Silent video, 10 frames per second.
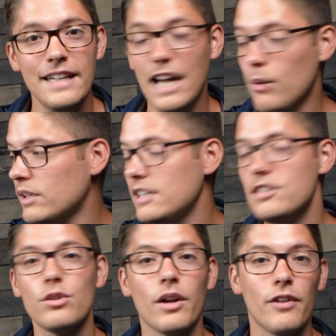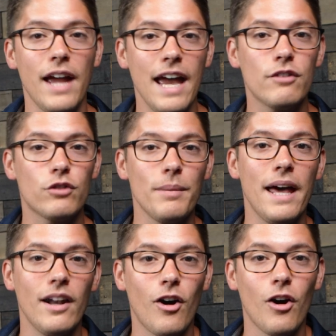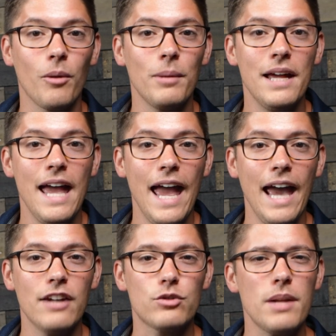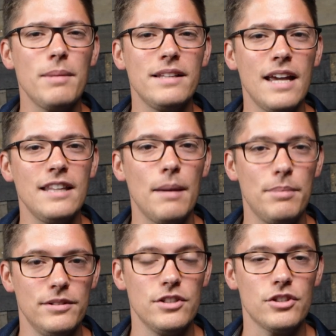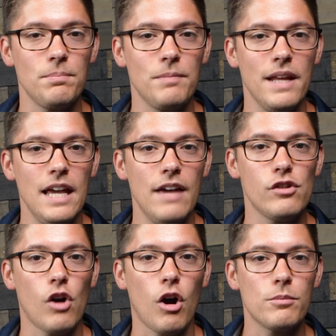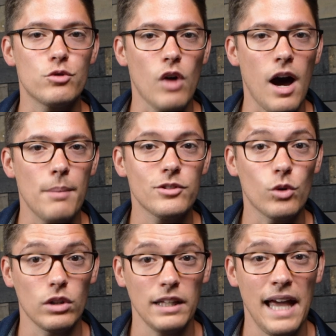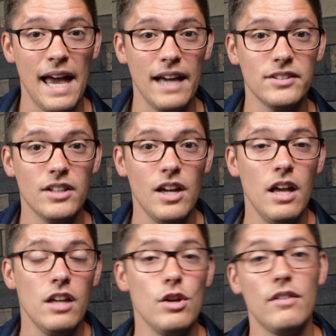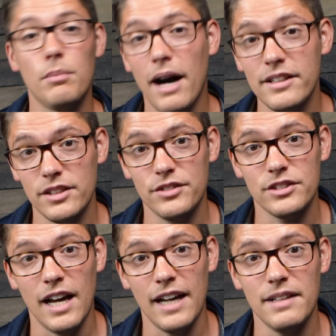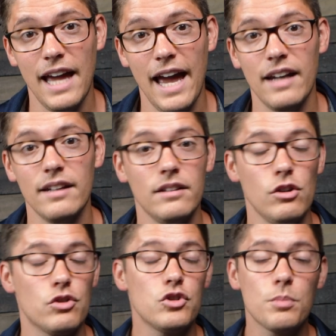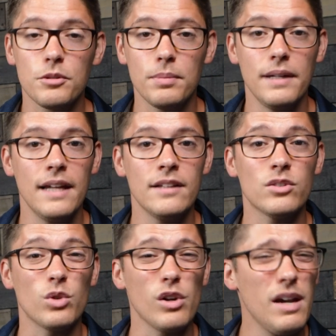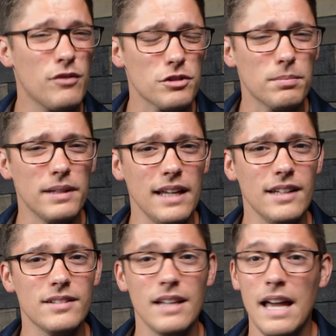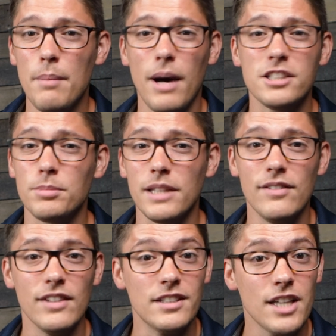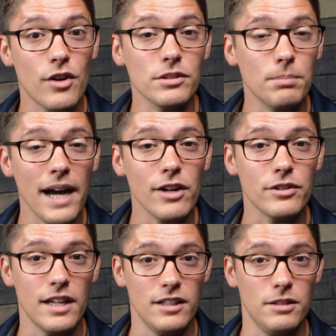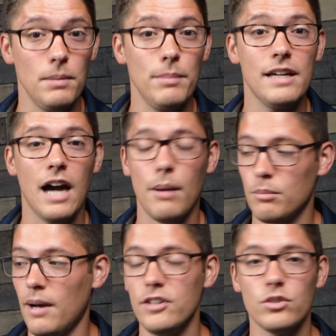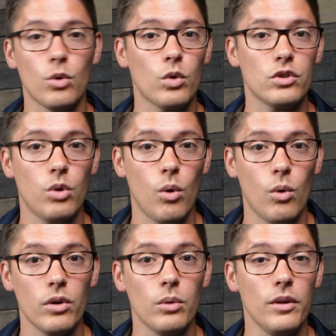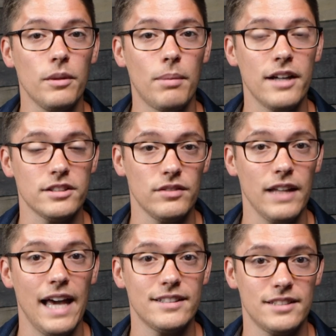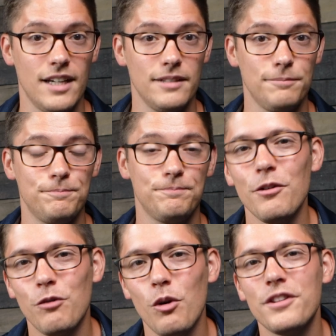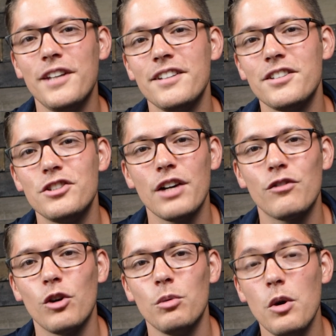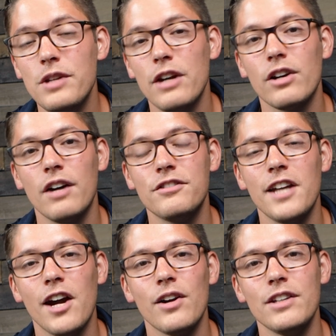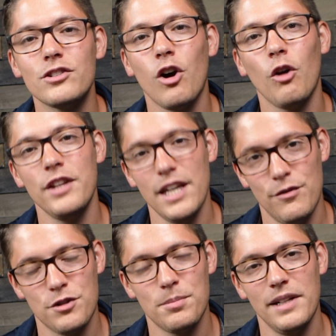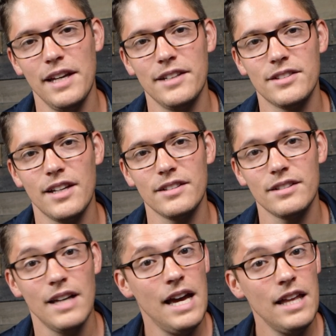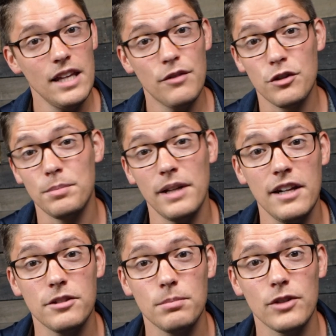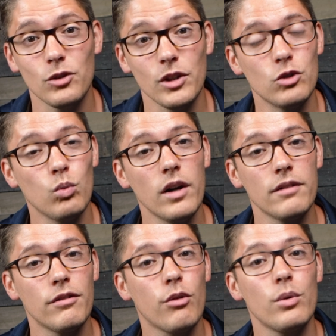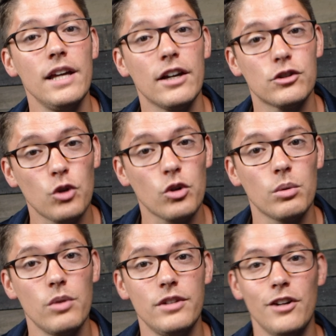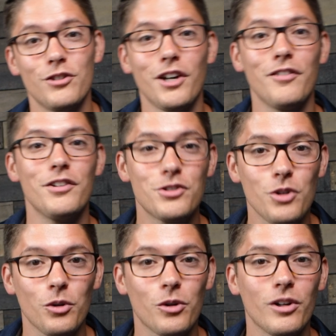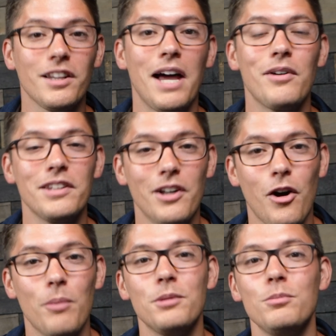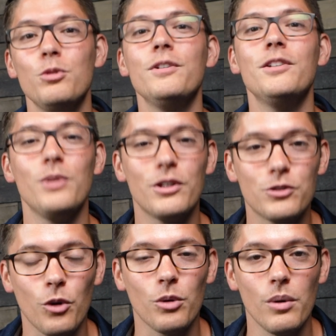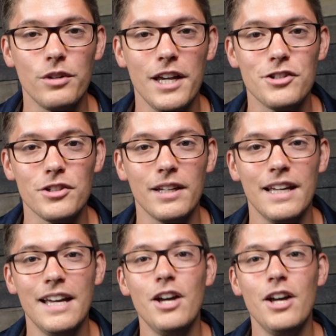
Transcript: Now release your other hand from that arm and try to maintain that position. If your arm drops or lags, you have a positive sign, and your supraspinatus or your infraspinatus, possibly even the teres minor tendon, may be compromised or torn with a positive lag sign. The fourth test to check for a rotator cuff tear is called the infraspinatus test. The infraspinatus muscle is one of three external rotators of the shoulder, allowing the arm to move into external rotation.